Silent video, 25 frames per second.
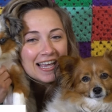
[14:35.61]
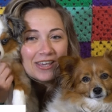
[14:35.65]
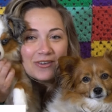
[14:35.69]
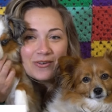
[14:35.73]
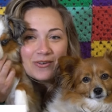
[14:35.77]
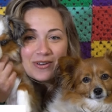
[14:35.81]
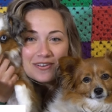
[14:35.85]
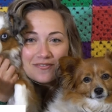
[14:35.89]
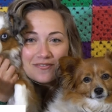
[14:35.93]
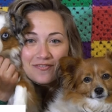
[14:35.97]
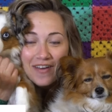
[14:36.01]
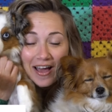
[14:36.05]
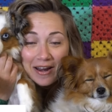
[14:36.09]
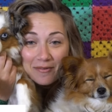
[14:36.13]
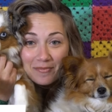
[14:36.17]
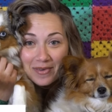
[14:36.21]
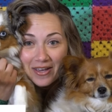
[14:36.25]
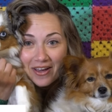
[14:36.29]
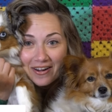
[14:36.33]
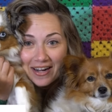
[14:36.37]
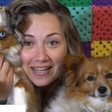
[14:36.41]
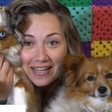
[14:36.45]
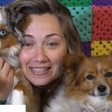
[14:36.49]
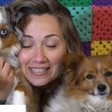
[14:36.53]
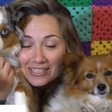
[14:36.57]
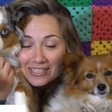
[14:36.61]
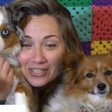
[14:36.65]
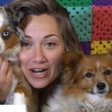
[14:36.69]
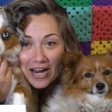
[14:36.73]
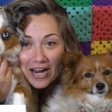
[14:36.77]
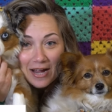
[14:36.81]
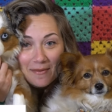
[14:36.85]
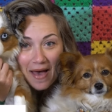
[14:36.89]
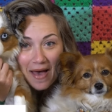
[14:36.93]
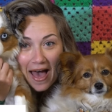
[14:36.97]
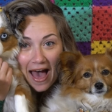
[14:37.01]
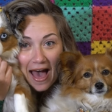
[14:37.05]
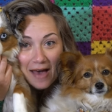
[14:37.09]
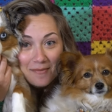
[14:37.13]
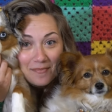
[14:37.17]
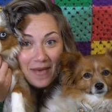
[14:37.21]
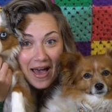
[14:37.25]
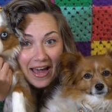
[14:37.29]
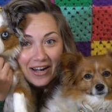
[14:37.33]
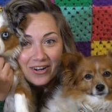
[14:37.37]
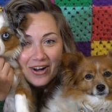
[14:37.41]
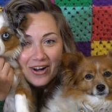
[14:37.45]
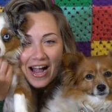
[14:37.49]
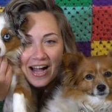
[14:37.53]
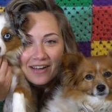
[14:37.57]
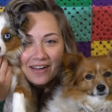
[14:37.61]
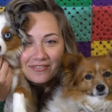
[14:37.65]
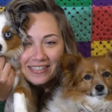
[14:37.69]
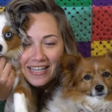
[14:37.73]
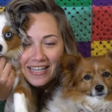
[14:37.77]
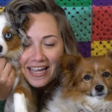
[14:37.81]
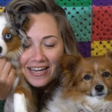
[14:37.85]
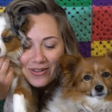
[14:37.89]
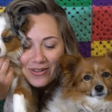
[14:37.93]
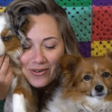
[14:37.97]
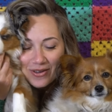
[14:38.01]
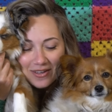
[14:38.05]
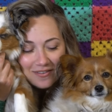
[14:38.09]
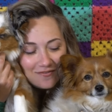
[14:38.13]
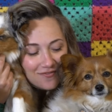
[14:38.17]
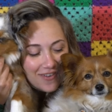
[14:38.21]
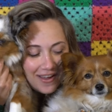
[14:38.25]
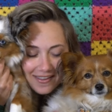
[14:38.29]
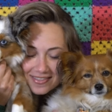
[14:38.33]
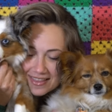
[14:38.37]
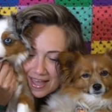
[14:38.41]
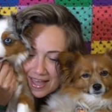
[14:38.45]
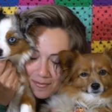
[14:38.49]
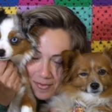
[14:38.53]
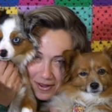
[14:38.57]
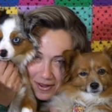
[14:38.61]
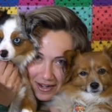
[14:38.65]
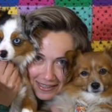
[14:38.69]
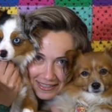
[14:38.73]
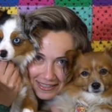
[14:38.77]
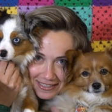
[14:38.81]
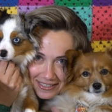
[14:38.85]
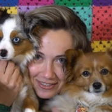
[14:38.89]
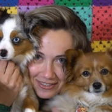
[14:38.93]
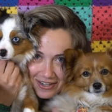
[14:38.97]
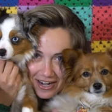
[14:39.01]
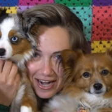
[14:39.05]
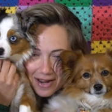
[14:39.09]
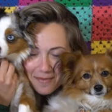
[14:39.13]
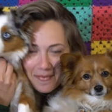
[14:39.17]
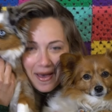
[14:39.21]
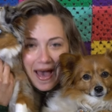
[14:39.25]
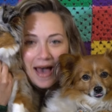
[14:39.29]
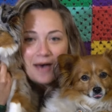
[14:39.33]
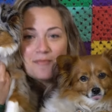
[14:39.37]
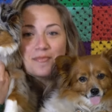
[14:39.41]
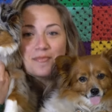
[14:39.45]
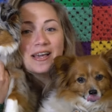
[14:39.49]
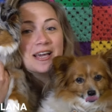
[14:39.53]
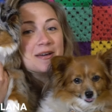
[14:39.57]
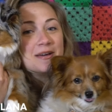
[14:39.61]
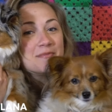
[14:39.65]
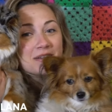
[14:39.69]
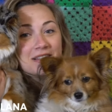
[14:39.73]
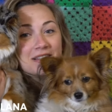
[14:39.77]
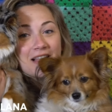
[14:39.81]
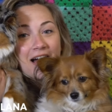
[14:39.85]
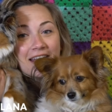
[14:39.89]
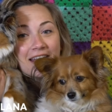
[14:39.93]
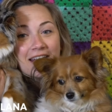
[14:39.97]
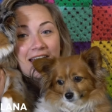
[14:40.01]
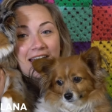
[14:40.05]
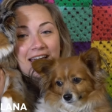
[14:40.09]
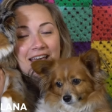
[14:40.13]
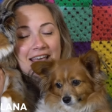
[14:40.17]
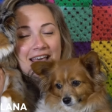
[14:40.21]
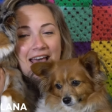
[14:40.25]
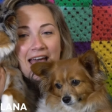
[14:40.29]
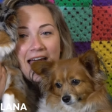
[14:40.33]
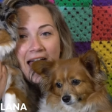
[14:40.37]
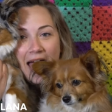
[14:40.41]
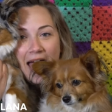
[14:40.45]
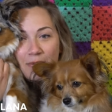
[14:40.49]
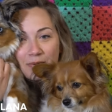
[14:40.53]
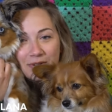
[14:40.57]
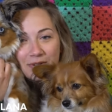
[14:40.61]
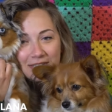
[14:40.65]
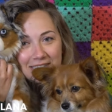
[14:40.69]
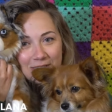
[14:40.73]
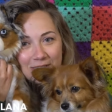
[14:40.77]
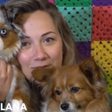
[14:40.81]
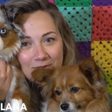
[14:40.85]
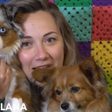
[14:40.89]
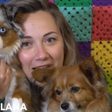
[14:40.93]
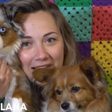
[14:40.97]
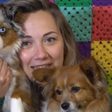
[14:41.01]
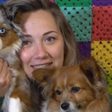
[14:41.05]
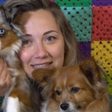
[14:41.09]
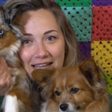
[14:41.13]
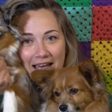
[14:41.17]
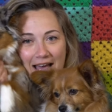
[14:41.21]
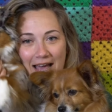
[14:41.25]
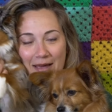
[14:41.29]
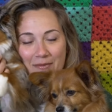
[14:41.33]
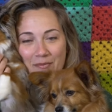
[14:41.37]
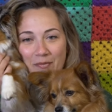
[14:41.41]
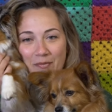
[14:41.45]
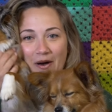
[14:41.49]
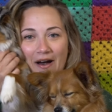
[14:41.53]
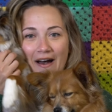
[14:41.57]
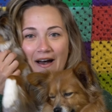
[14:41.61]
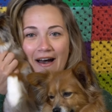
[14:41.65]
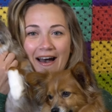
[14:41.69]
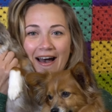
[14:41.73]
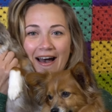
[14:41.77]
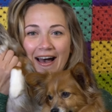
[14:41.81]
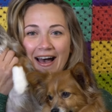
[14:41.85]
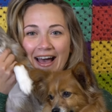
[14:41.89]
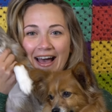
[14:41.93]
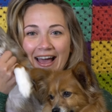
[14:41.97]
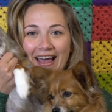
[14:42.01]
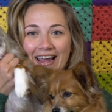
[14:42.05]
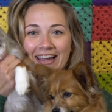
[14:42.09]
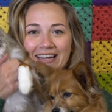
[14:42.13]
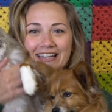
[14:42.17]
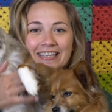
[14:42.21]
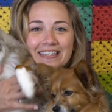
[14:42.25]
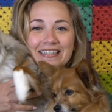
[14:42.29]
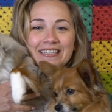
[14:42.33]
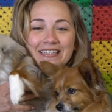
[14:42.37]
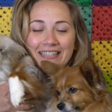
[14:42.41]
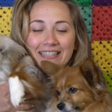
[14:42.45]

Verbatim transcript: You can find me on Instagram at maddcrafty, and you can find them on Instagram at Mick and Milana. And we'll see you next time. Bye!